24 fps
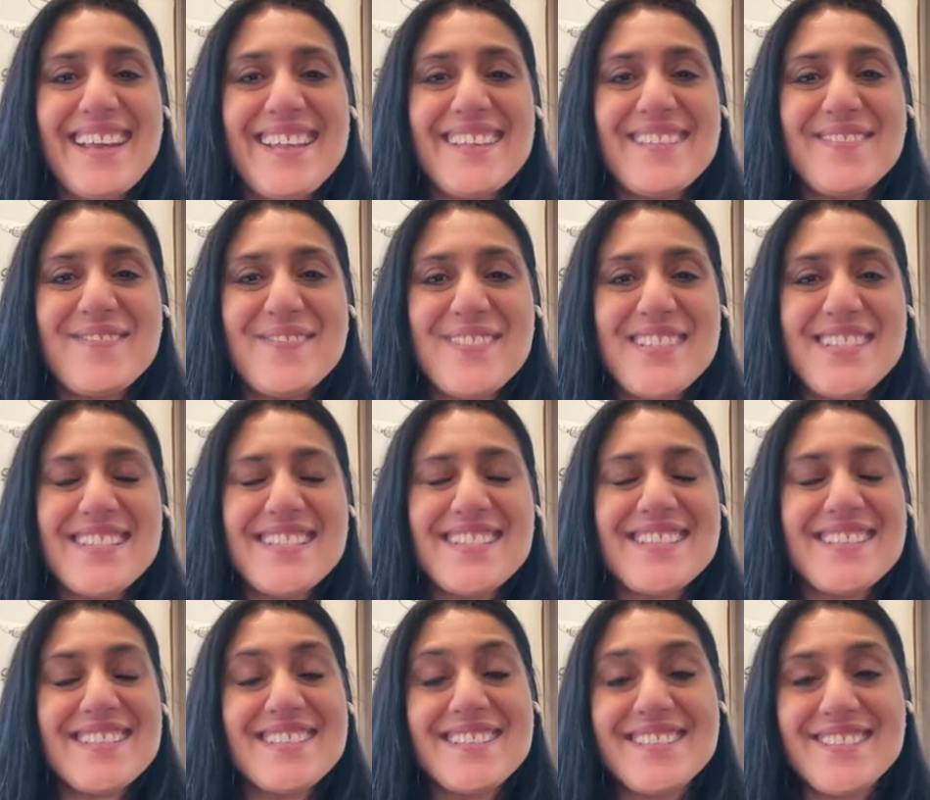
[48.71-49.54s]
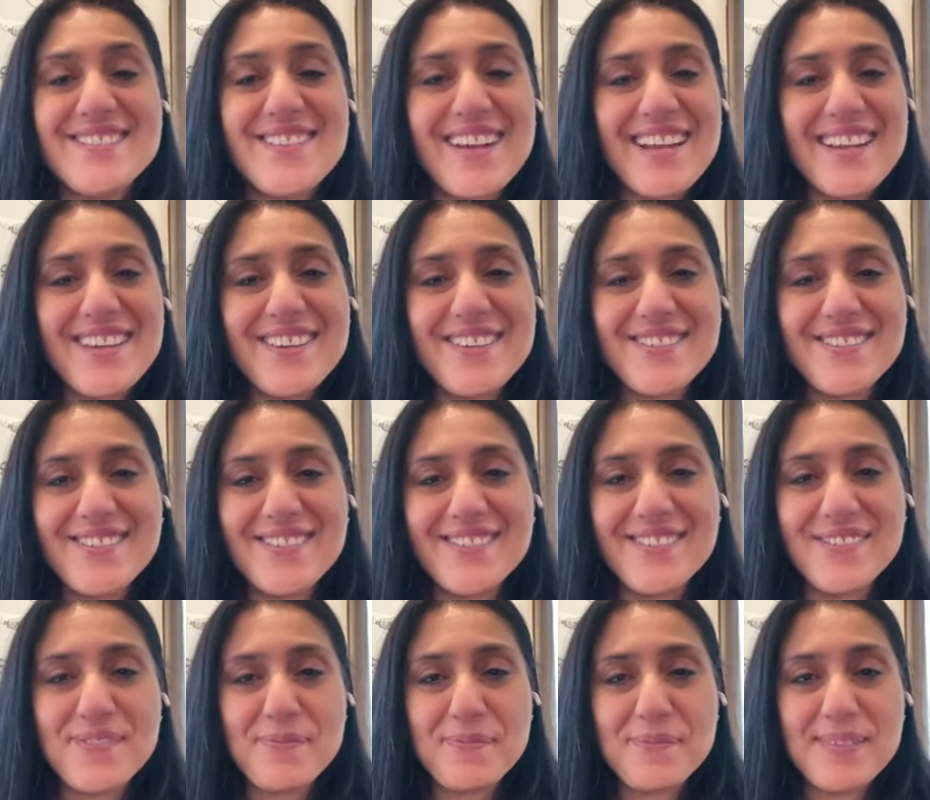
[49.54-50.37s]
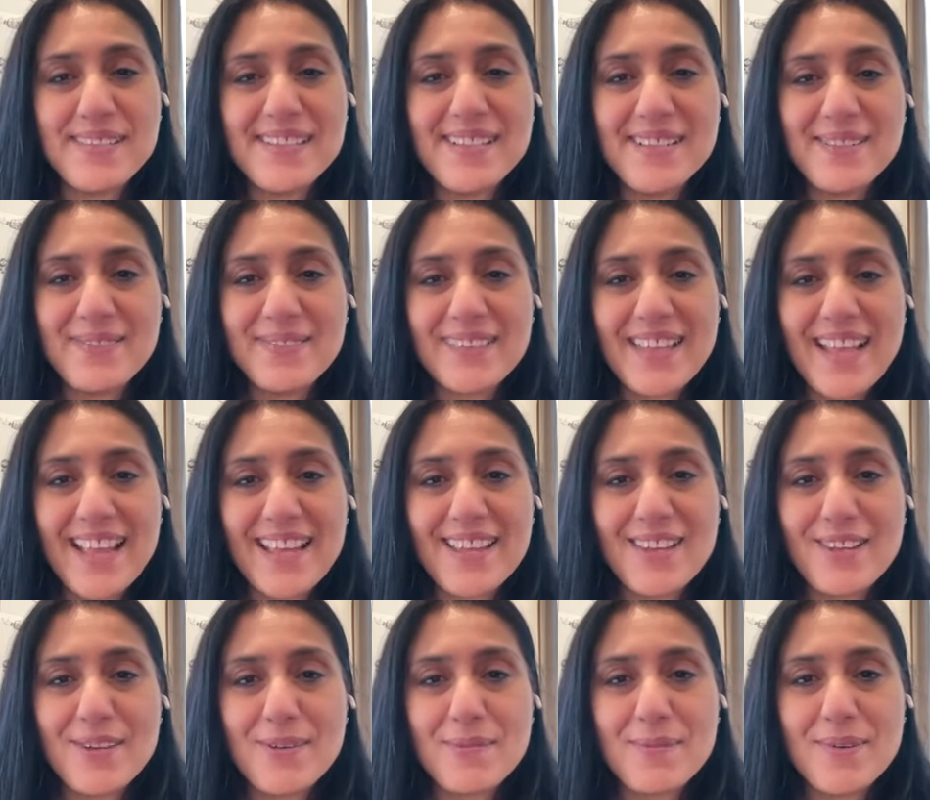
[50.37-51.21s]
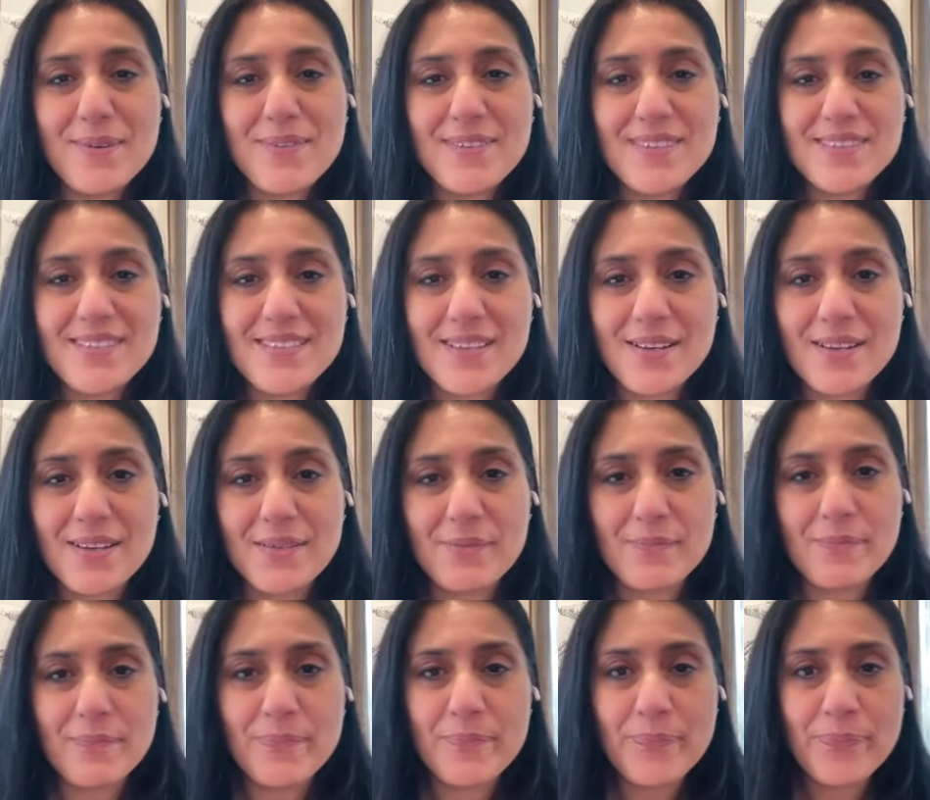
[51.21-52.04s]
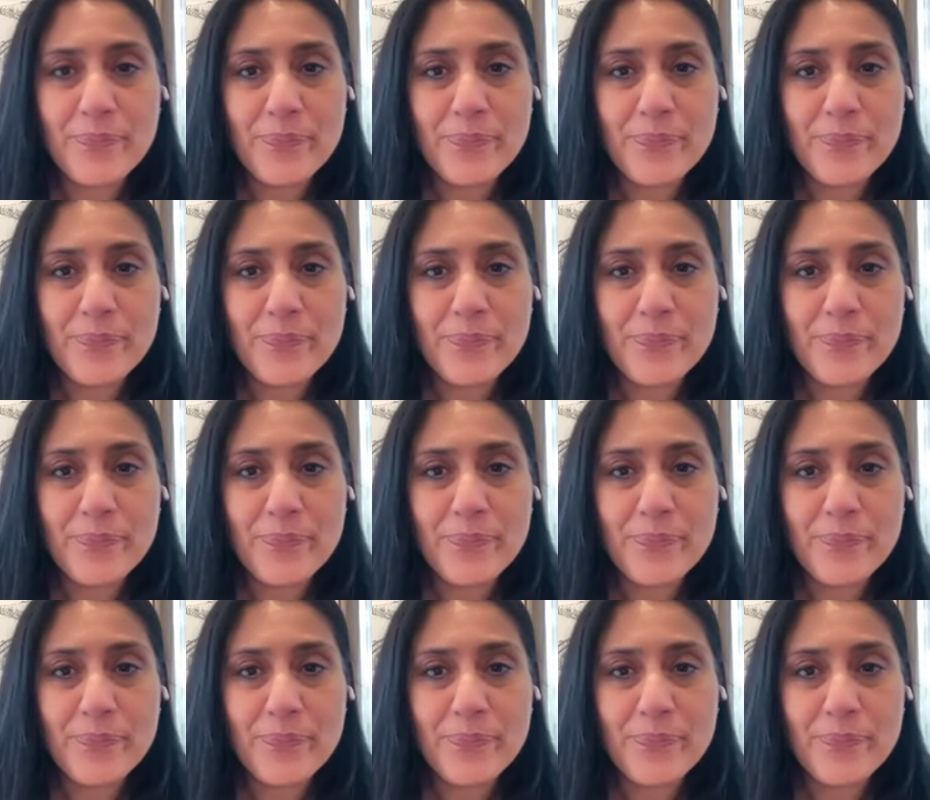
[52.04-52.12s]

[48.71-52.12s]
yes, magician. So are you, Rupal? Thank you, Bhavisha.